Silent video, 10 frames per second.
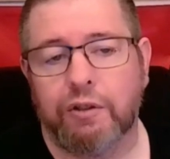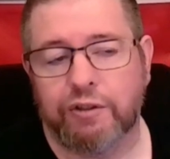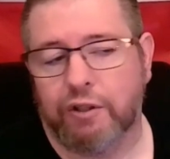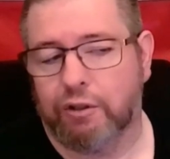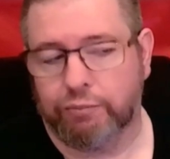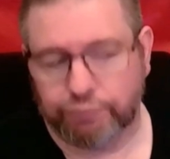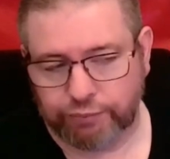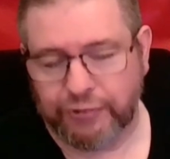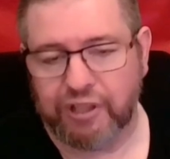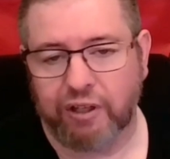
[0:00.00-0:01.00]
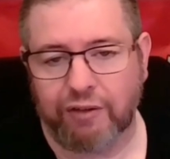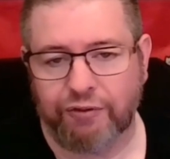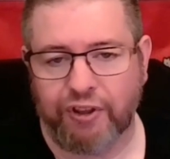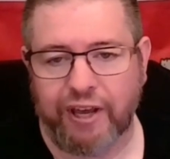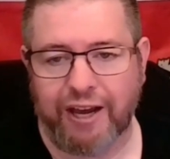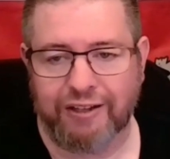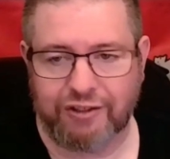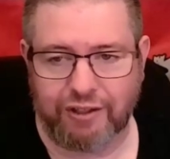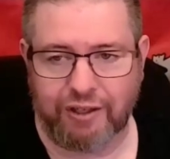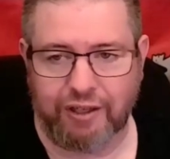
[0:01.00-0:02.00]
So be looking for
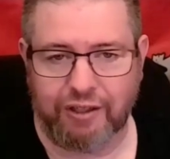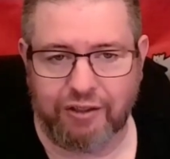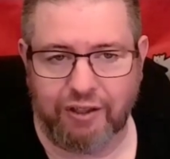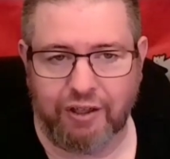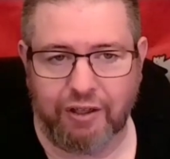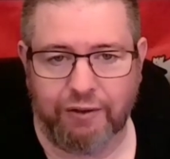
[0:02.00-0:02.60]
that. And